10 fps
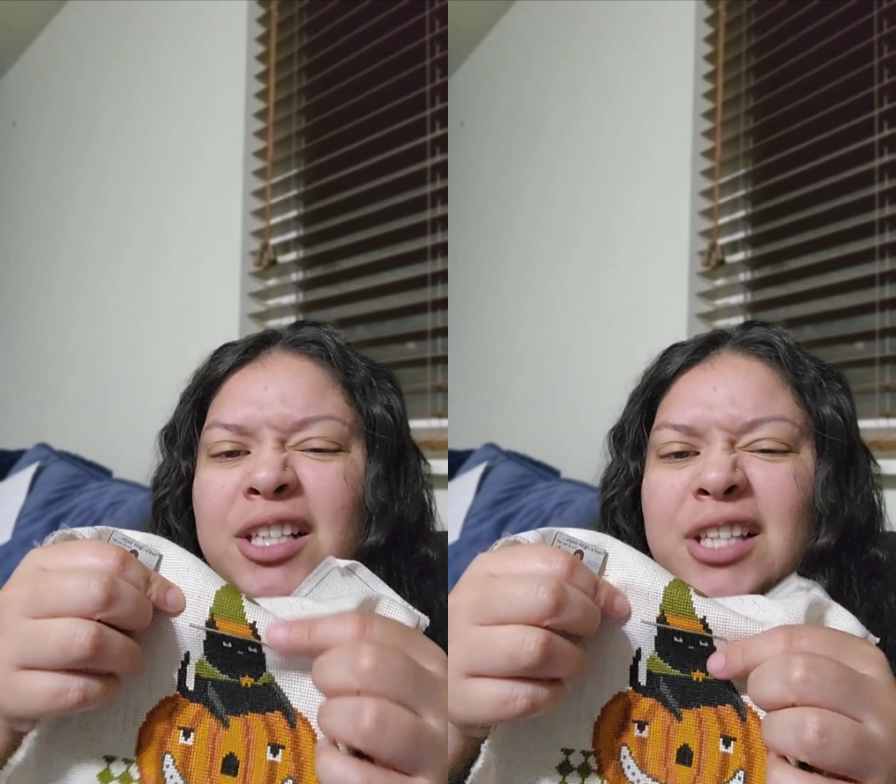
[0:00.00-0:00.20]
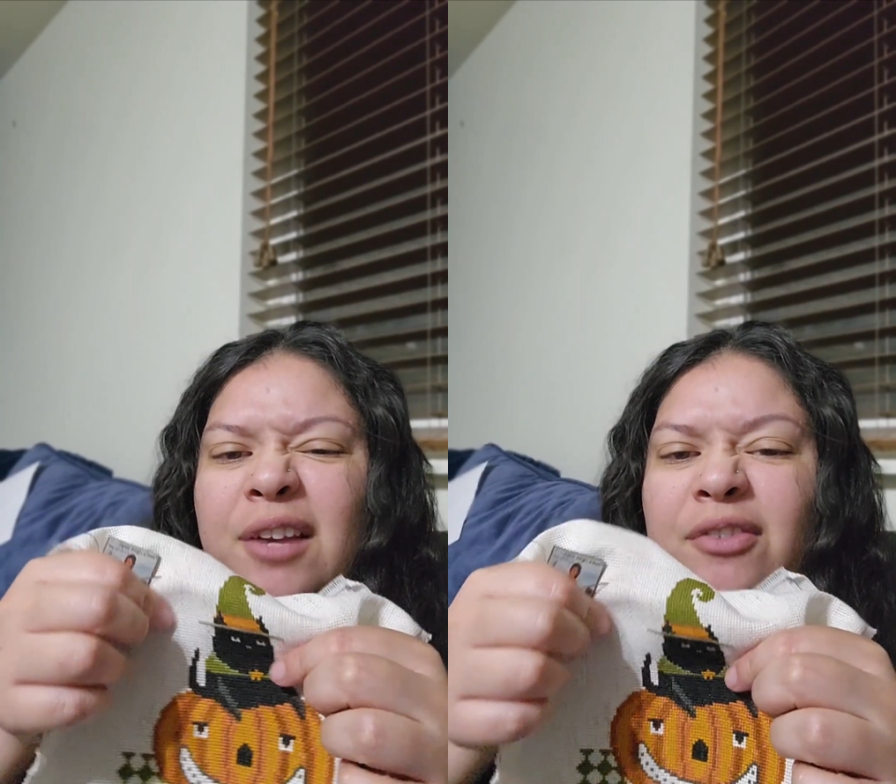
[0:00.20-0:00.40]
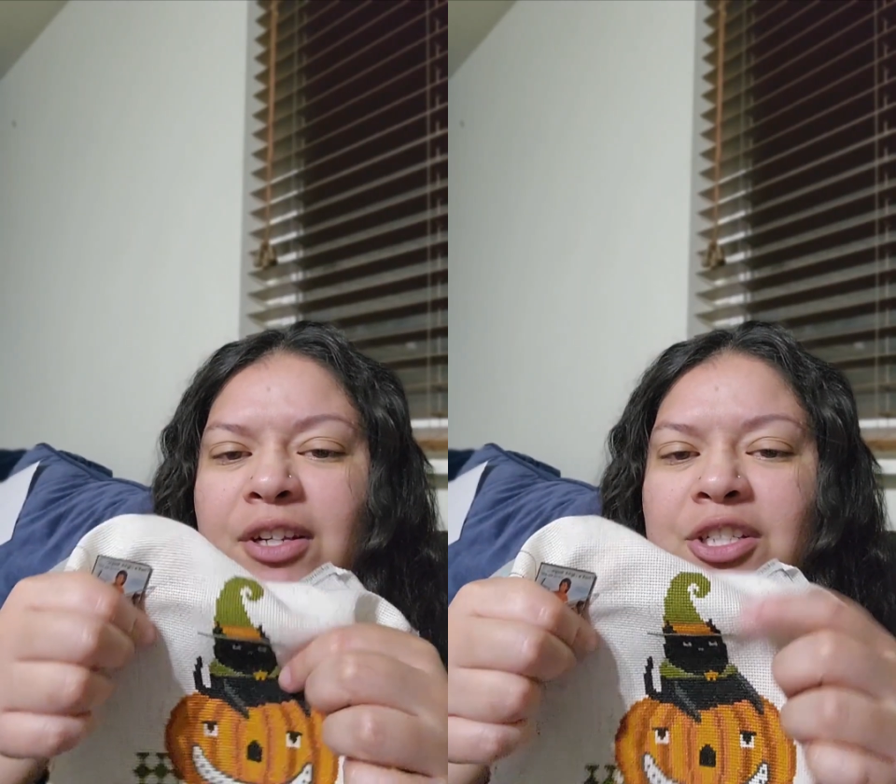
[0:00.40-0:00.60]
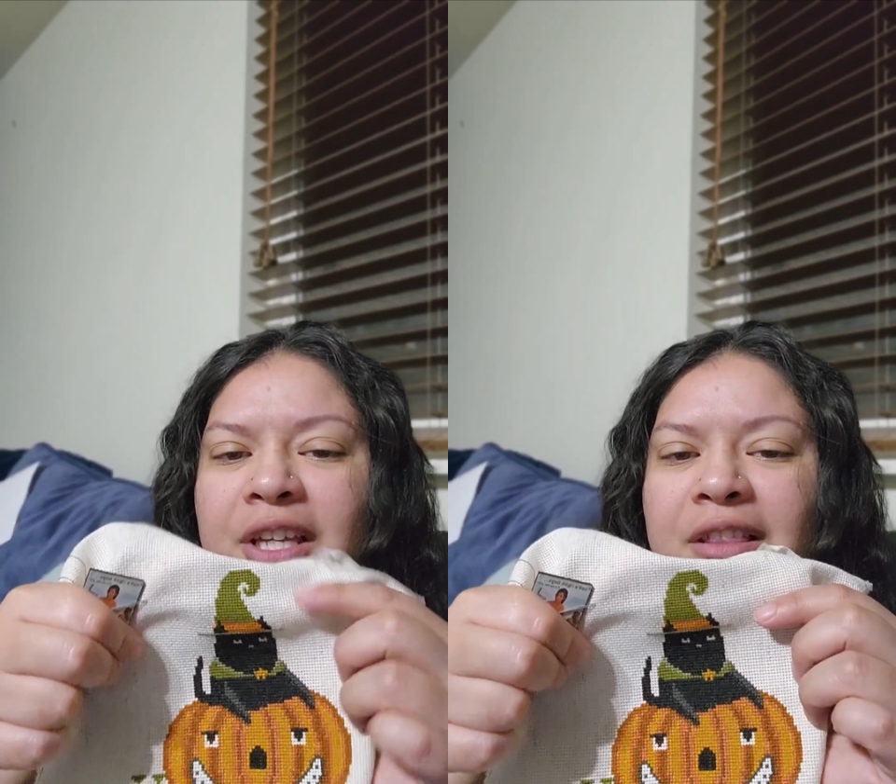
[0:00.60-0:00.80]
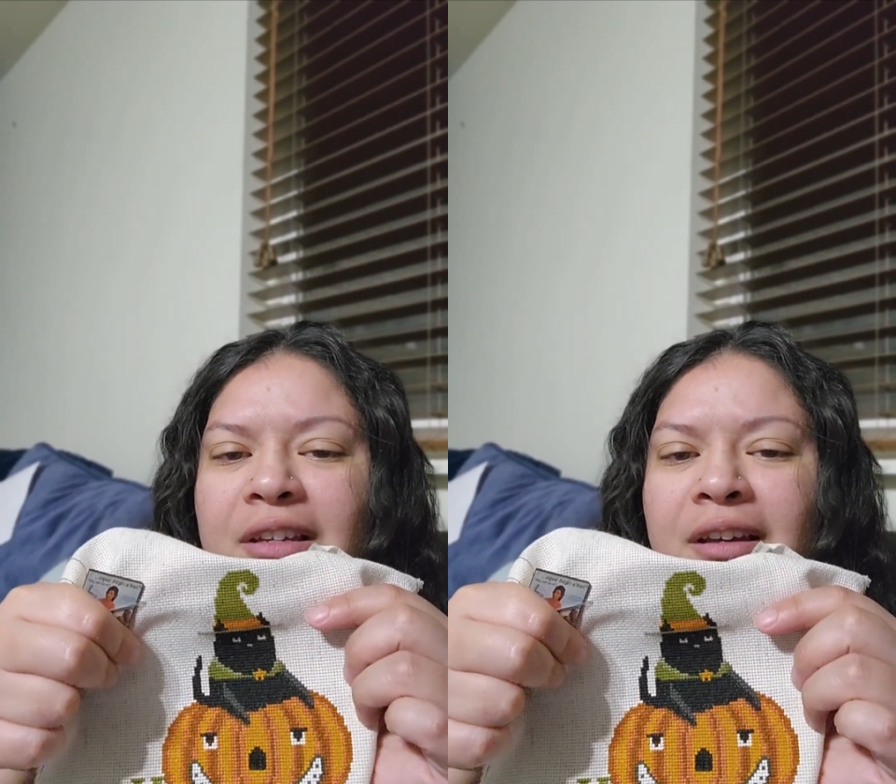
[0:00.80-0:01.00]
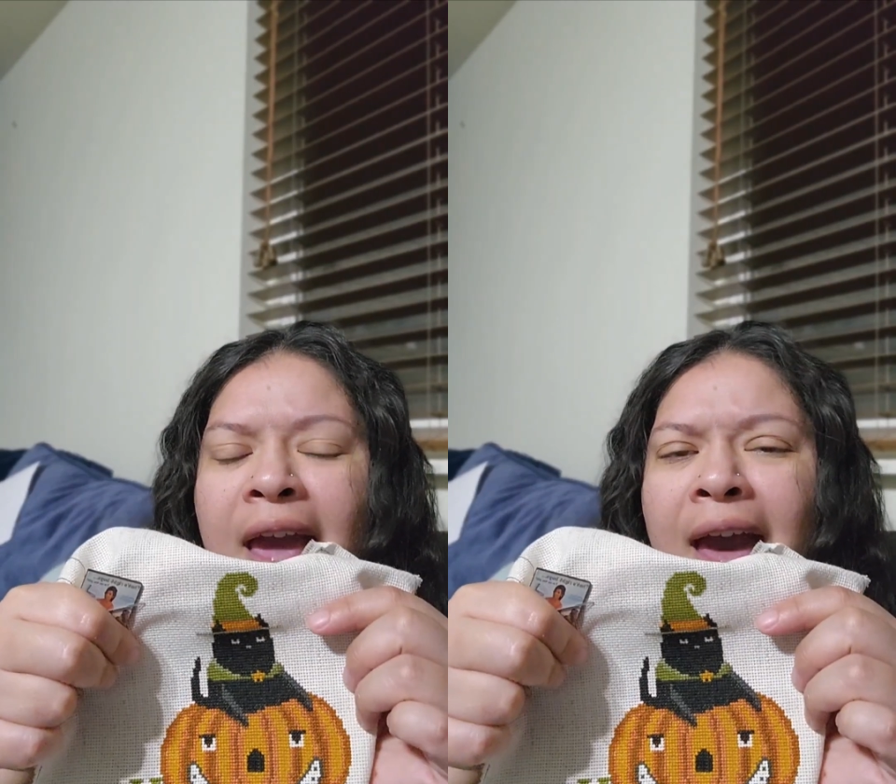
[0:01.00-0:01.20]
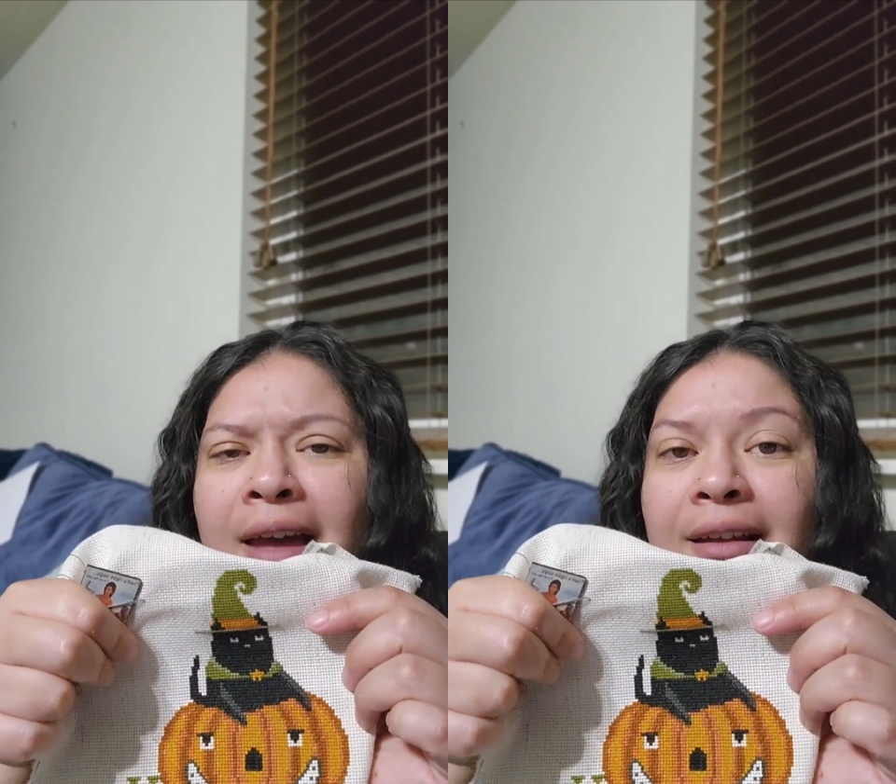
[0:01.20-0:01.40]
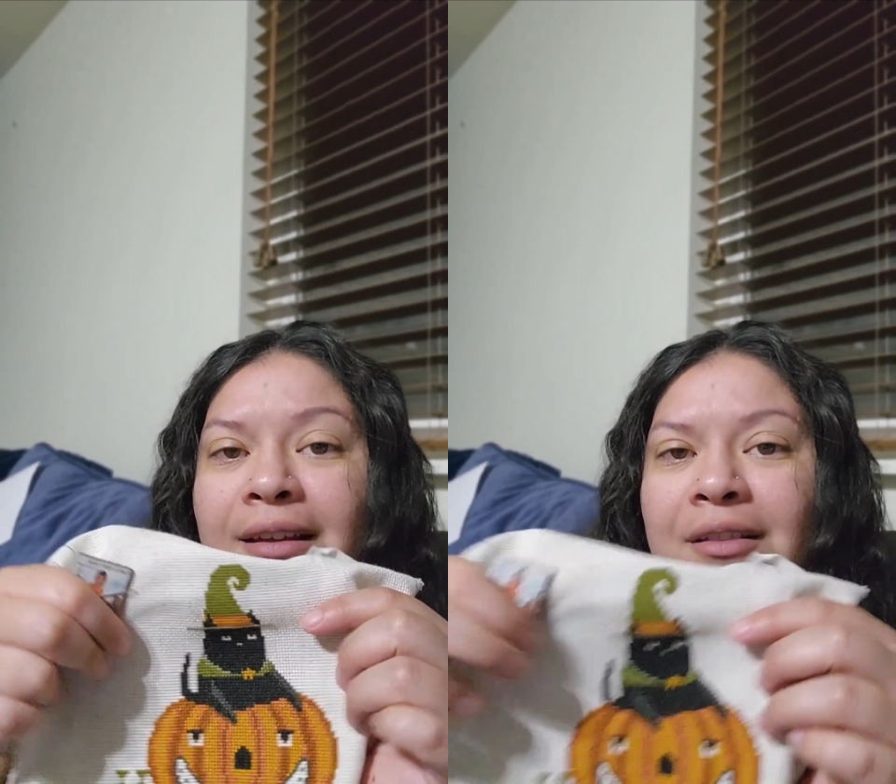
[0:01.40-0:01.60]
just had to finish like the
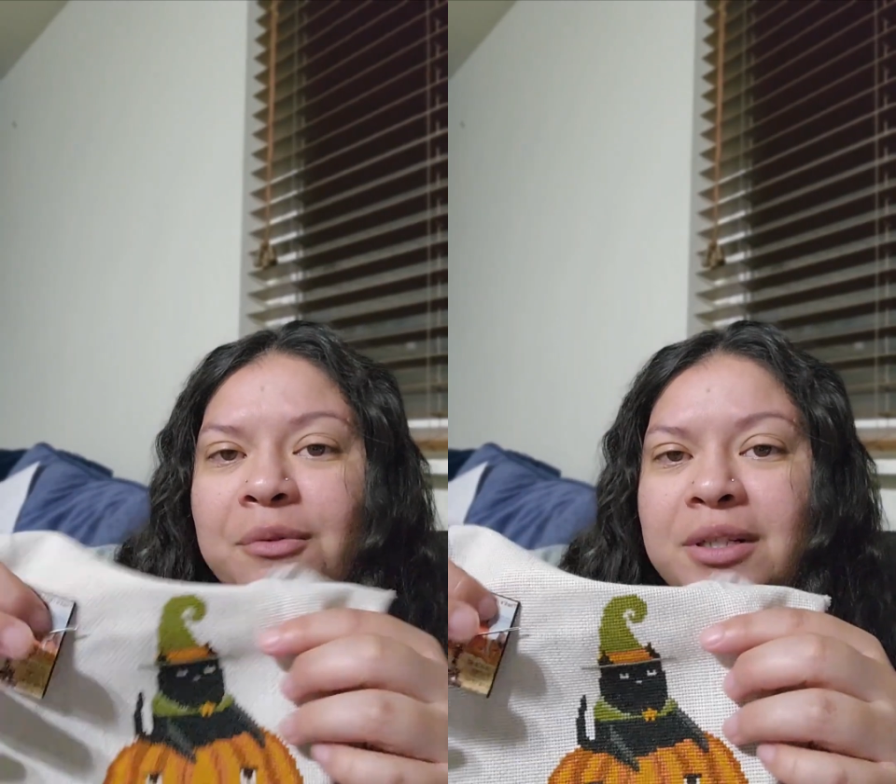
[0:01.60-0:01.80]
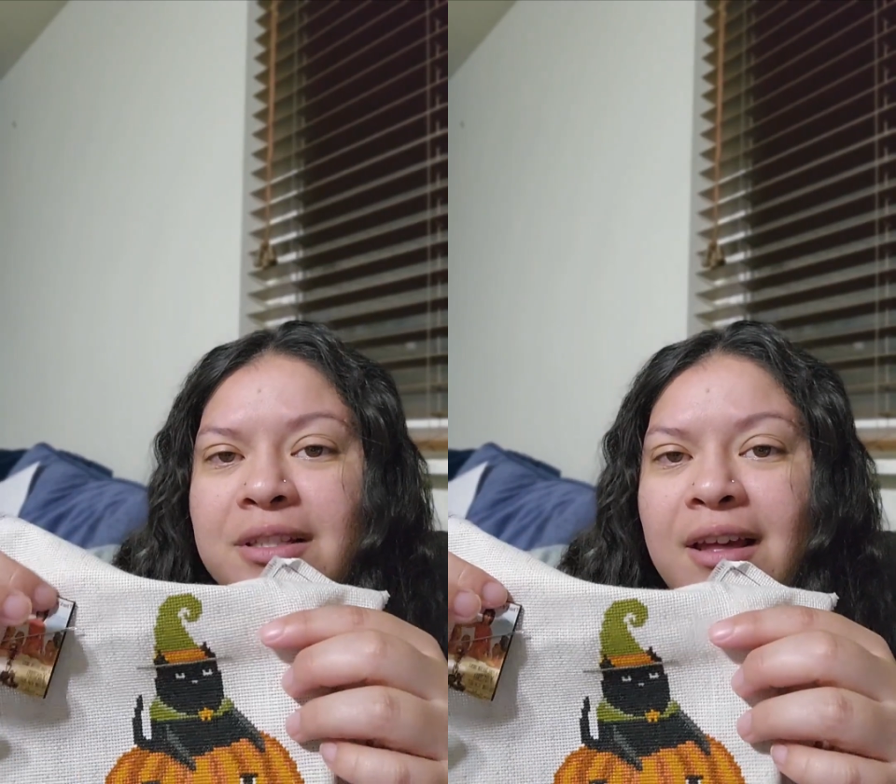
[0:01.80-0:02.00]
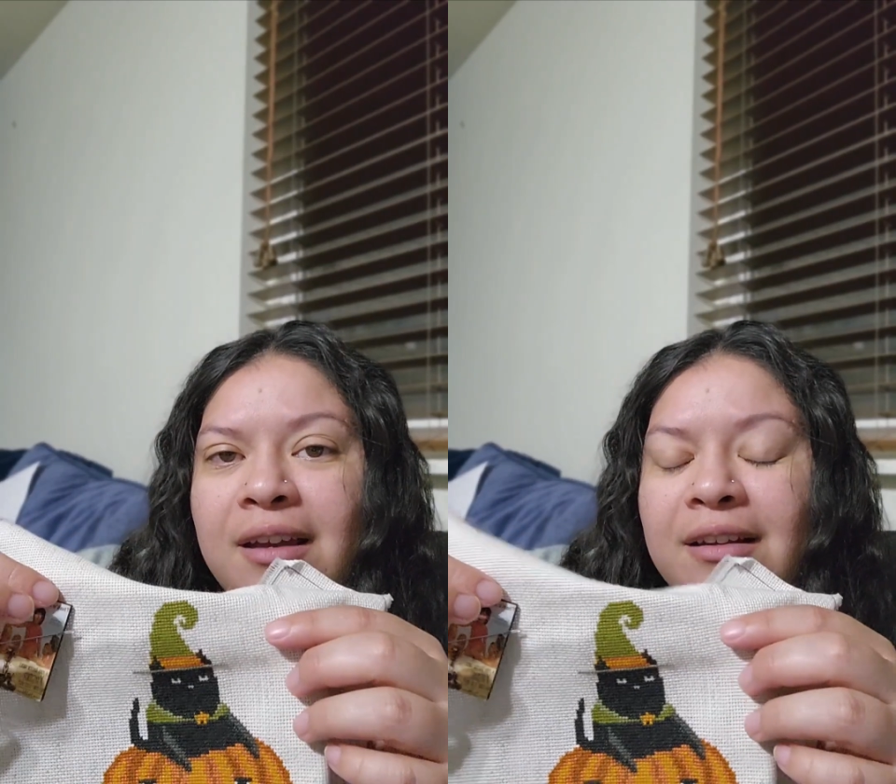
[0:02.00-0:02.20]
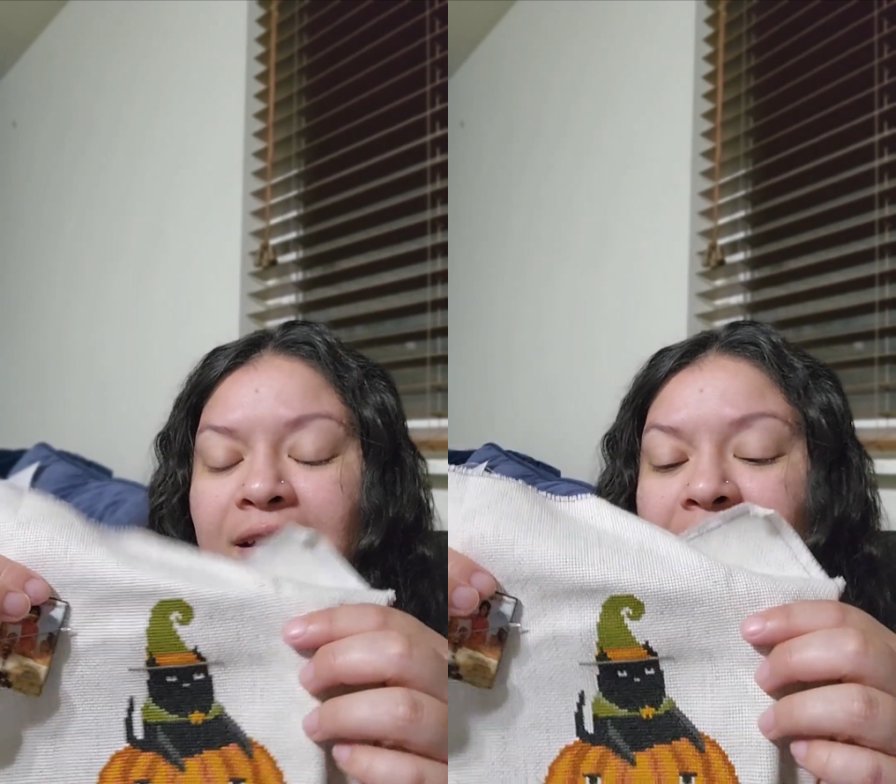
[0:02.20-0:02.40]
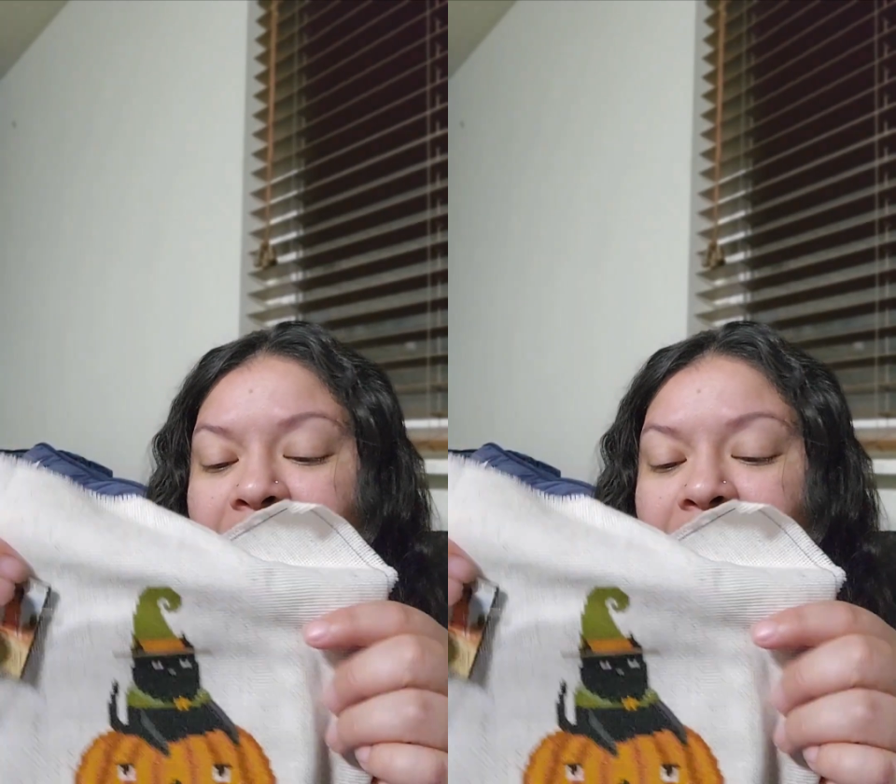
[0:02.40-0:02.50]
hat and the rest of that.